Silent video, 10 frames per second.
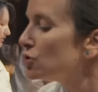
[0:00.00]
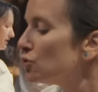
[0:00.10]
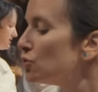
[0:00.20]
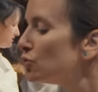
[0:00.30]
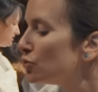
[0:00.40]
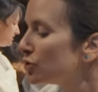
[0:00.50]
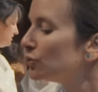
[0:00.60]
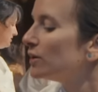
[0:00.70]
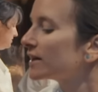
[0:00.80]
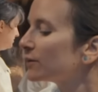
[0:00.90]
too,
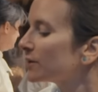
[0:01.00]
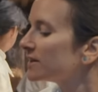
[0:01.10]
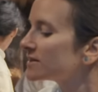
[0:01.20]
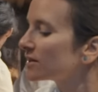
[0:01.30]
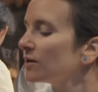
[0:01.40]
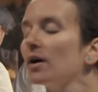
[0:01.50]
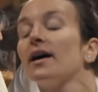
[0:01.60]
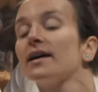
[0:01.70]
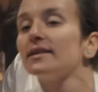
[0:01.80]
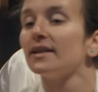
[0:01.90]
too liquidy. So I'll
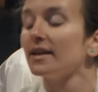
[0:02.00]
add the